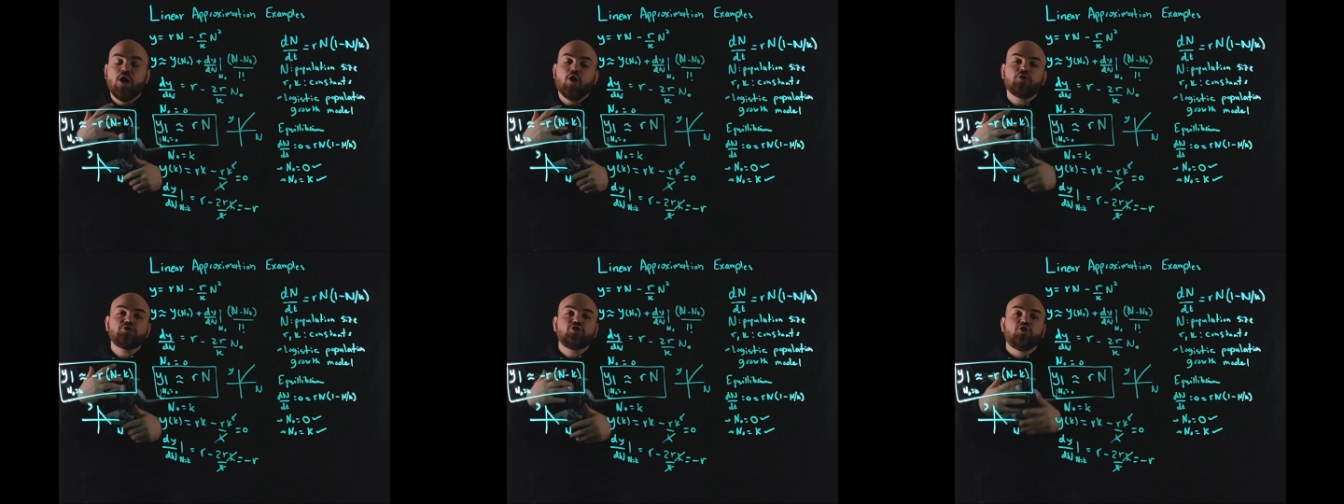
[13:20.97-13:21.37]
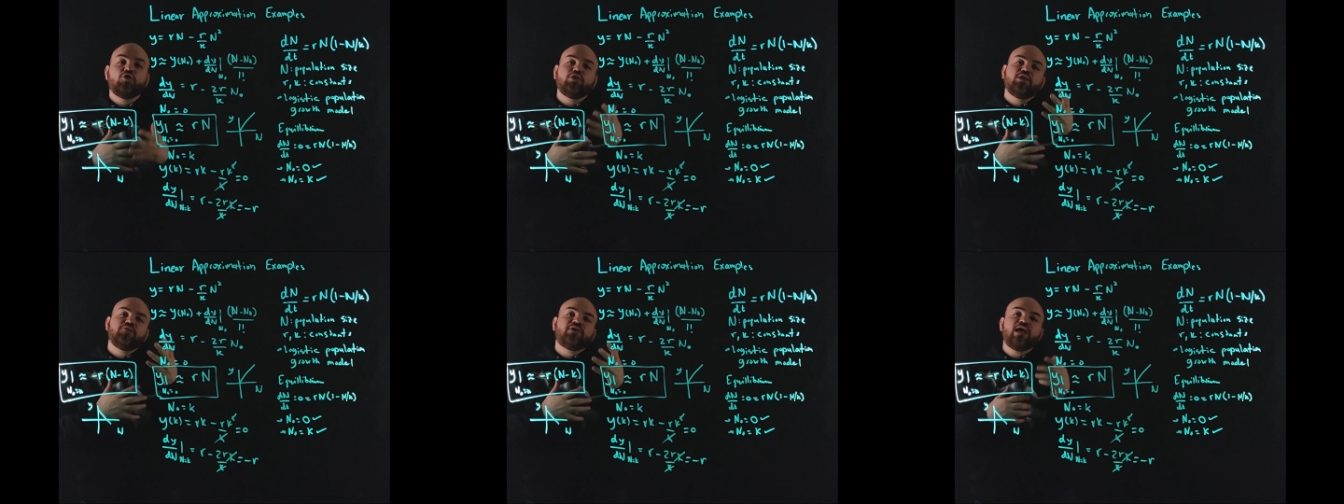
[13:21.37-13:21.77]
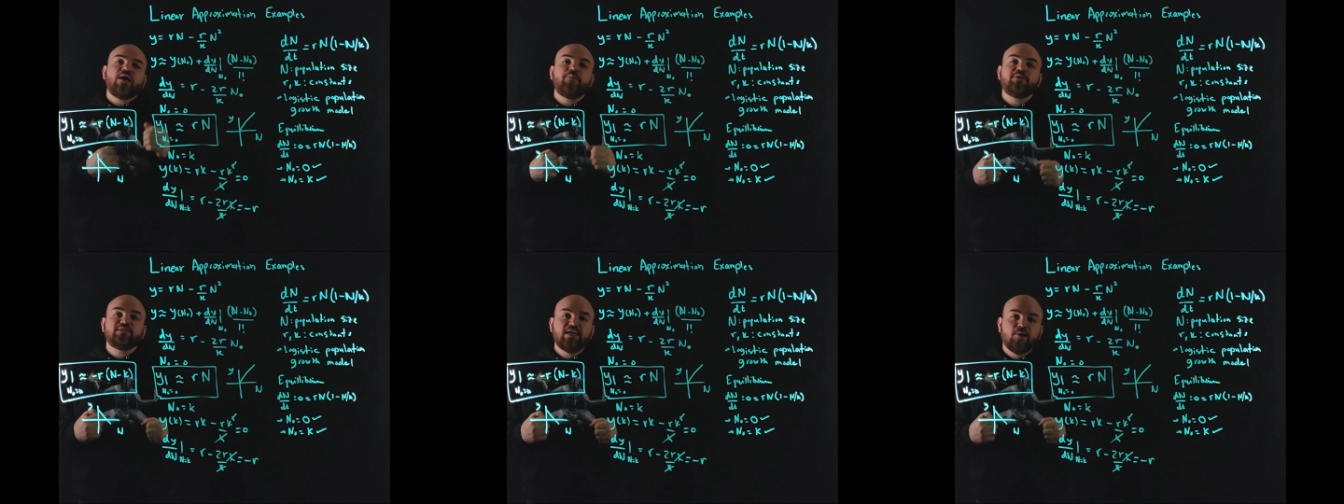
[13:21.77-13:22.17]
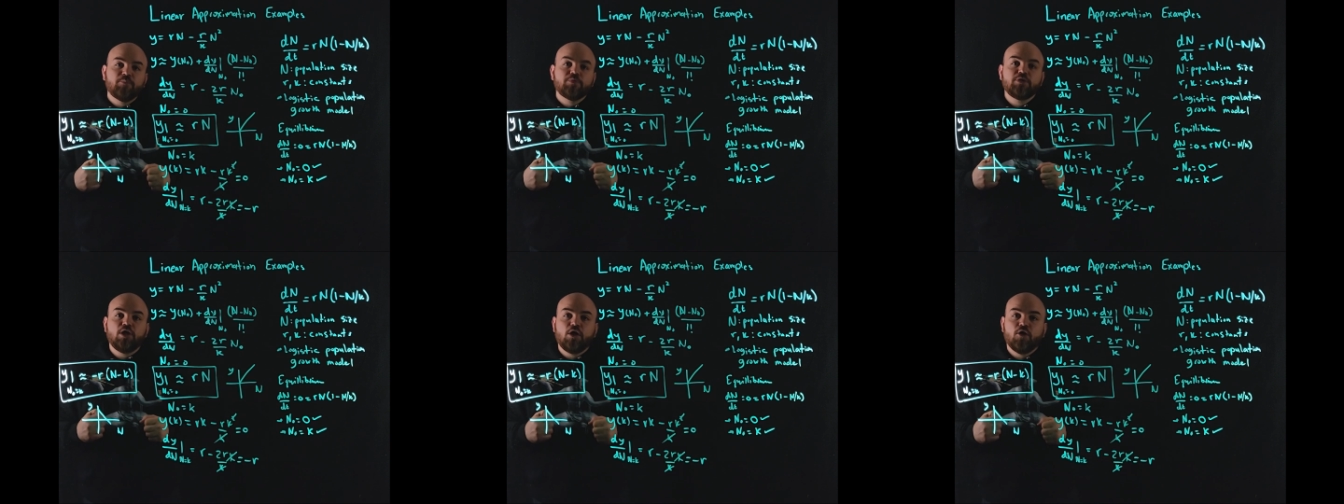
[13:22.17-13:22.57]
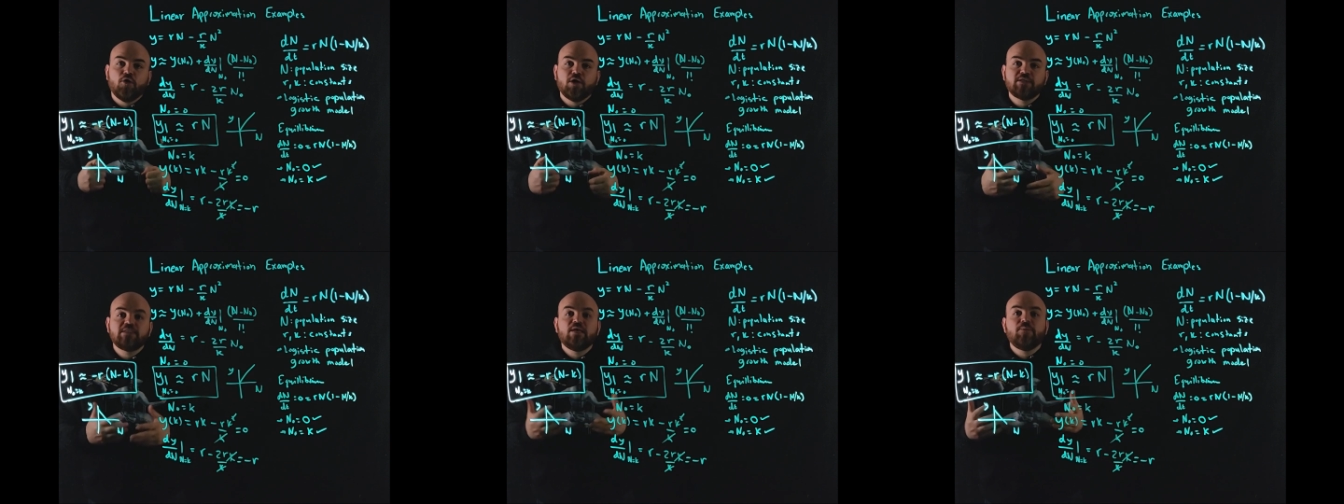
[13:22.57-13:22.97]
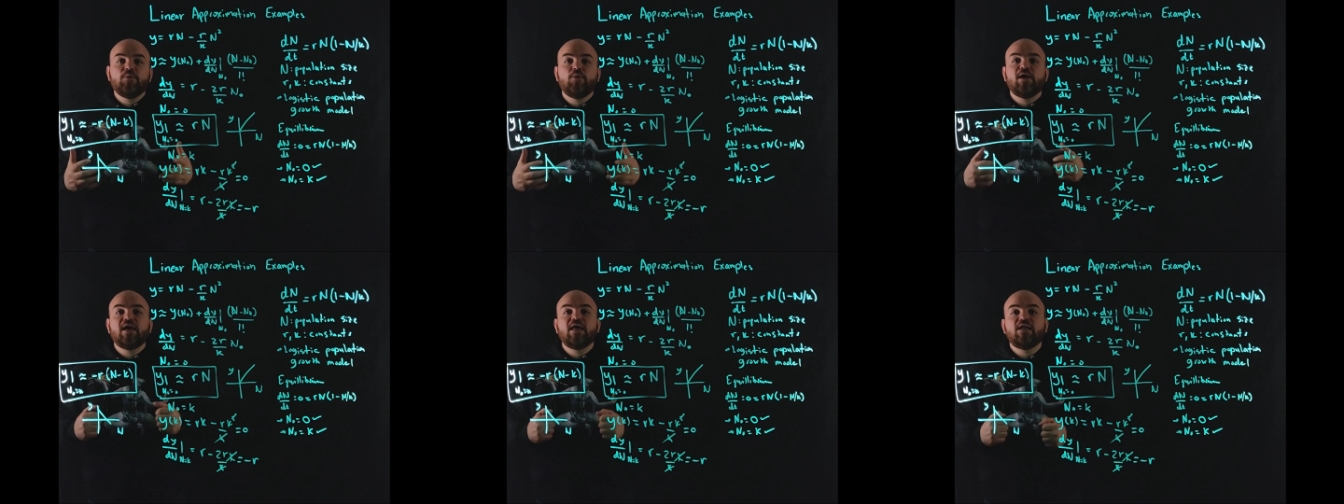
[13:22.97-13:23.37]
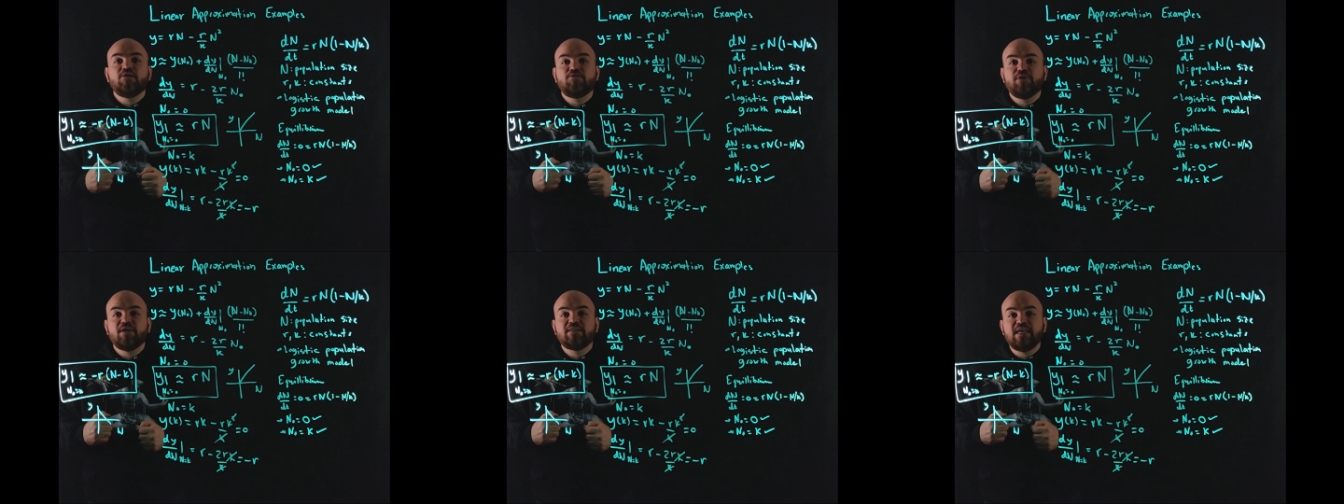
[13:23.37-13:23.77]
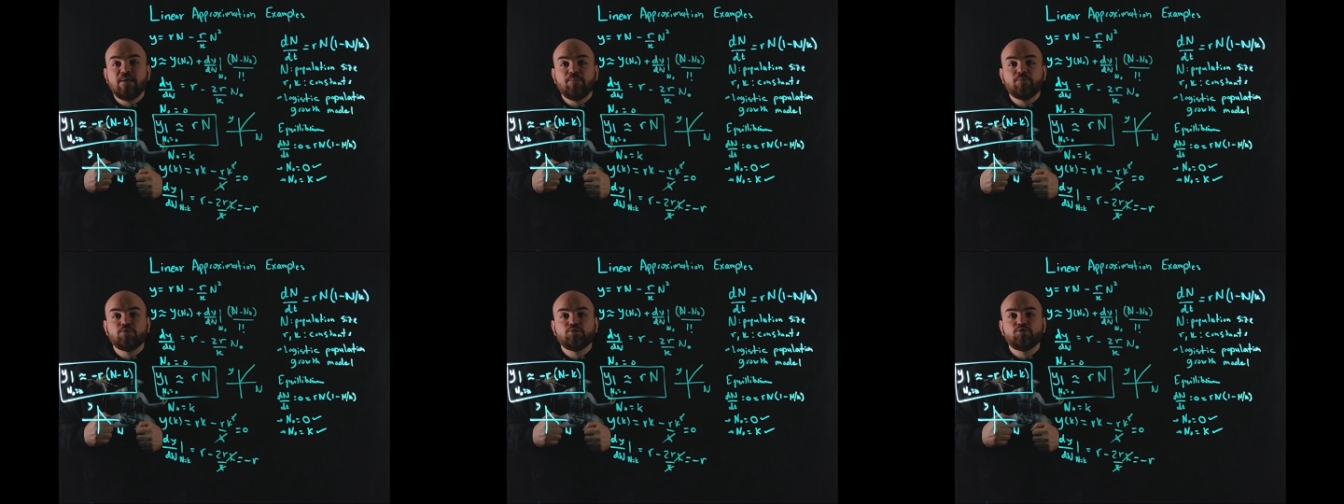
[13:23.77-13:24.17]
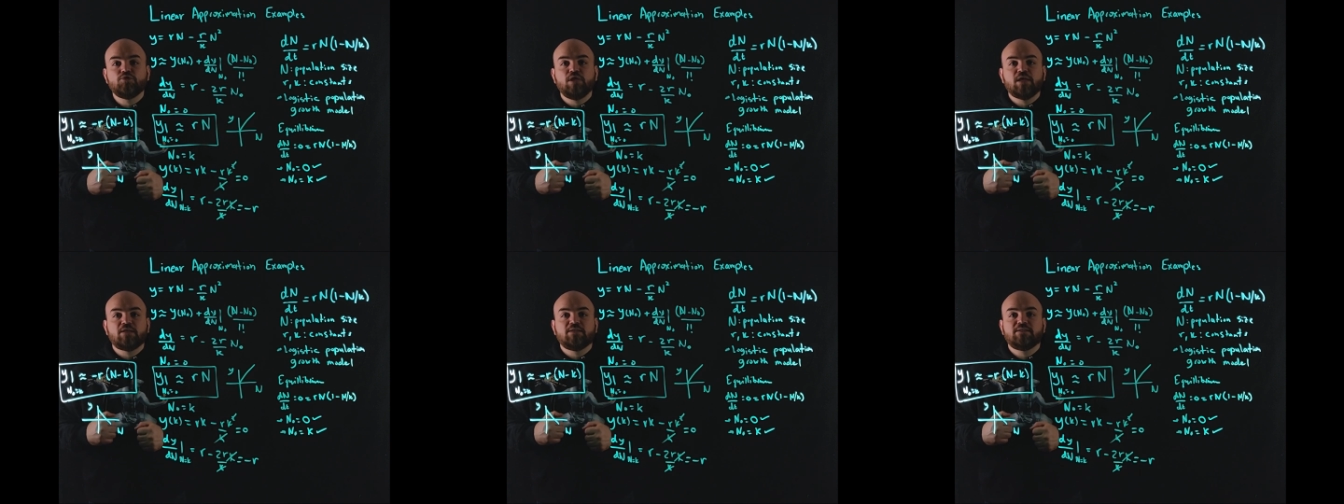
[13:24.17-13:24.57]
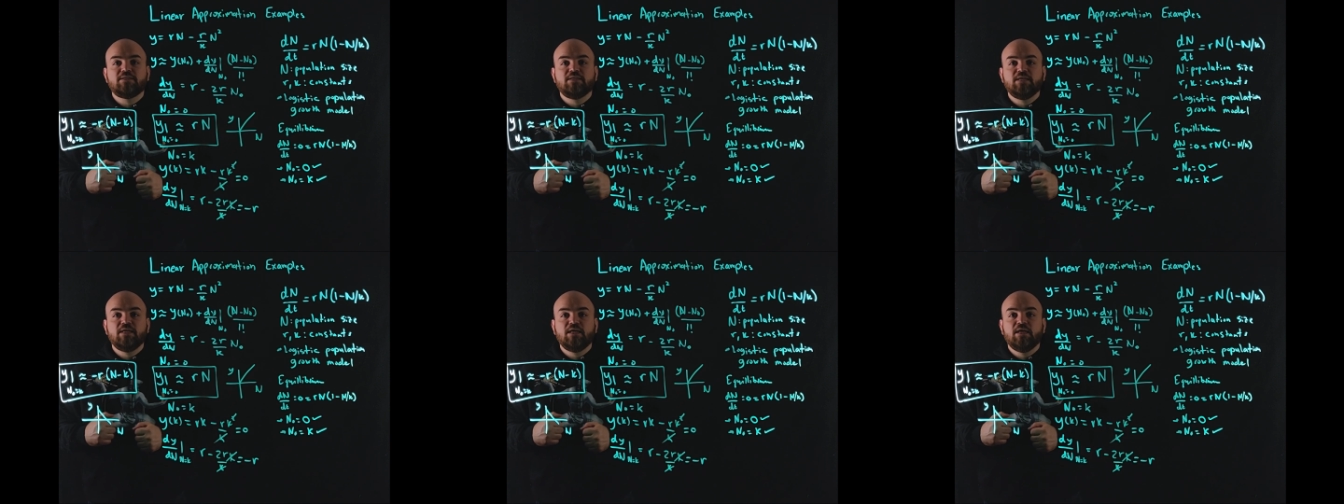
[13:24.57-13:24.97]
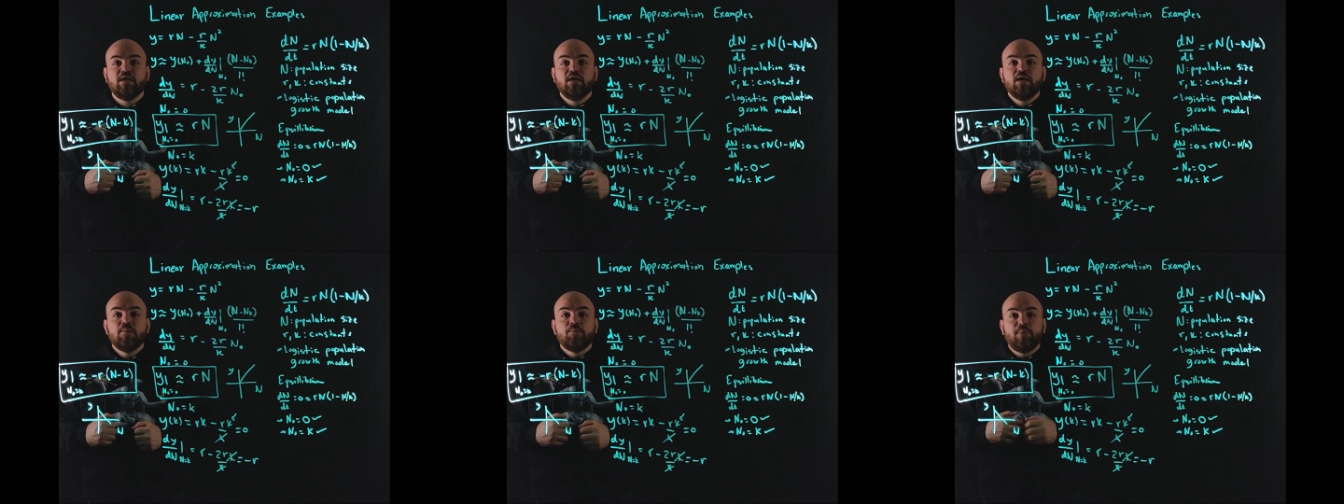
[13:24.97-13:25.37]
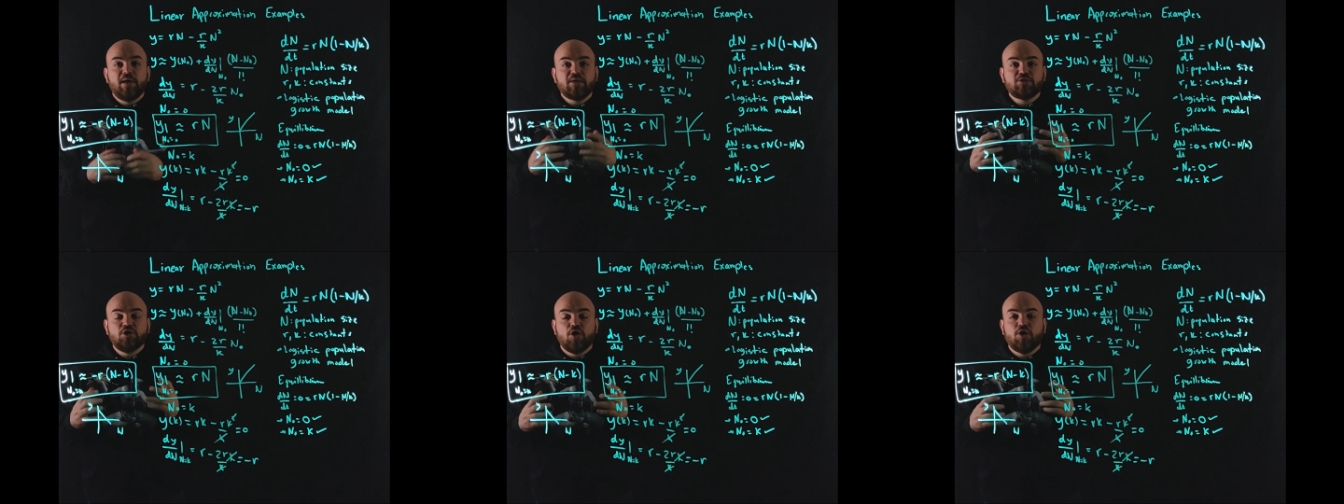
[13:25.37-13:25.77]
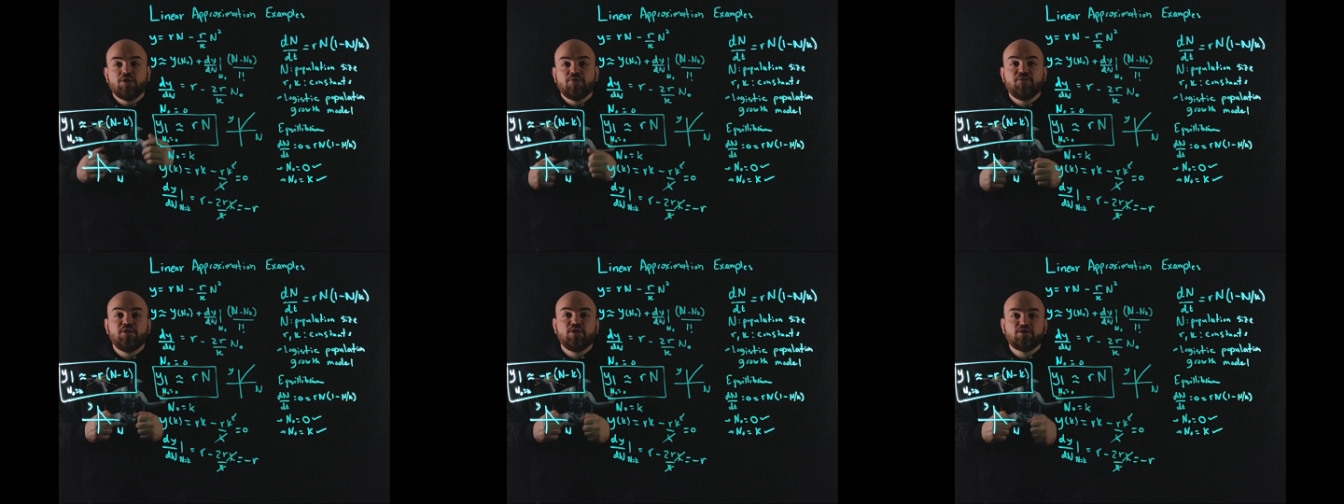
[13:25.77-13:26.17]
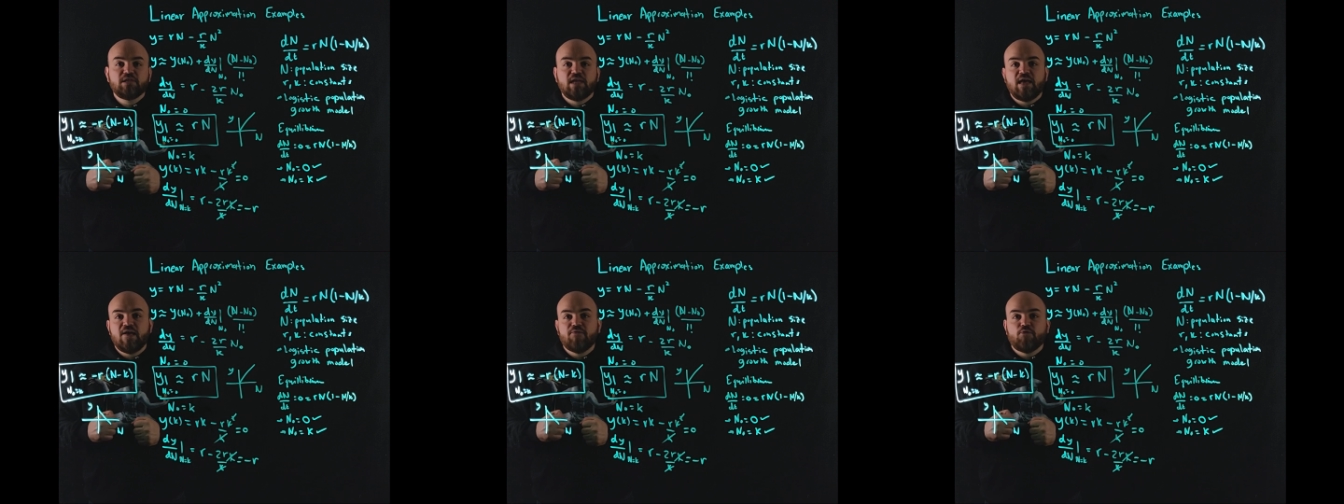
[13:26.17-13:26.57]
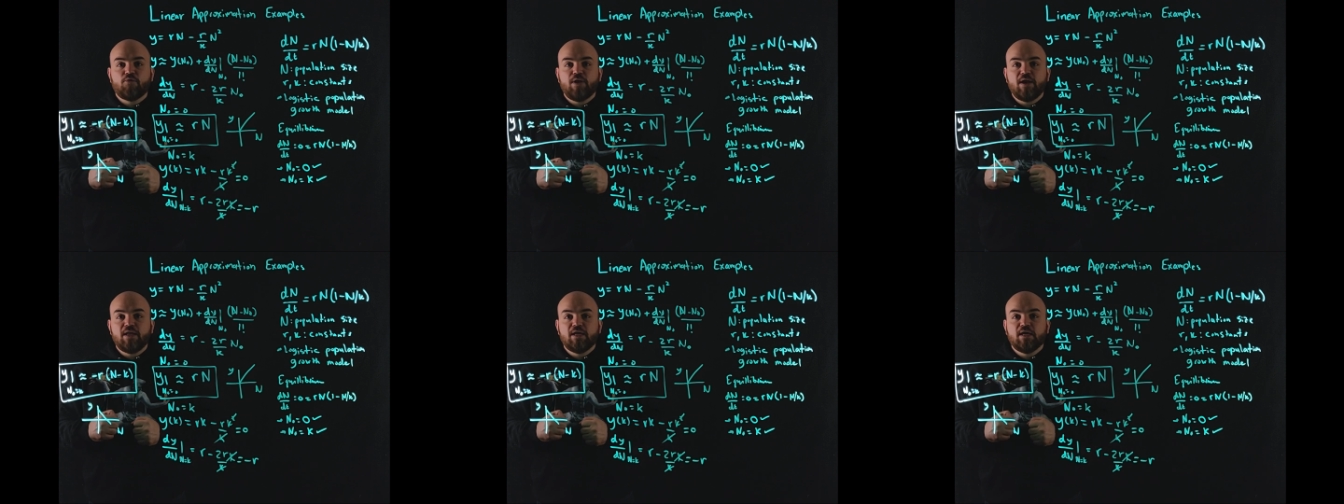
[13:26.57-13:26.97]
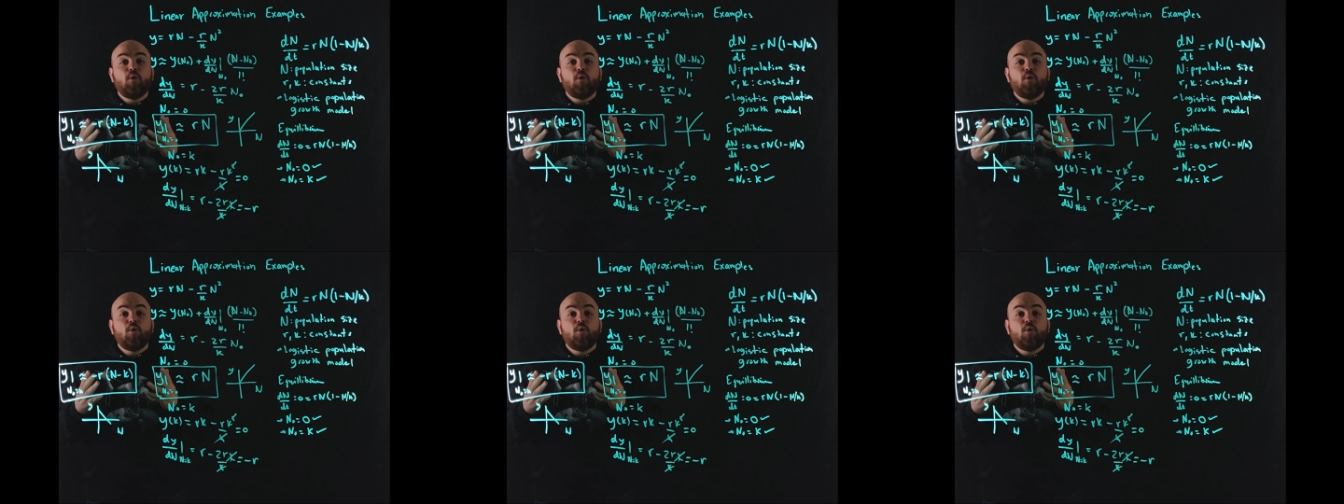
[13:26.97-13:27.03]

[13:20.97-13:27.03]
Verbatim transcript: Also, leave a comment down below and tell me what kind of examples would you like to see based on the videos that I have already.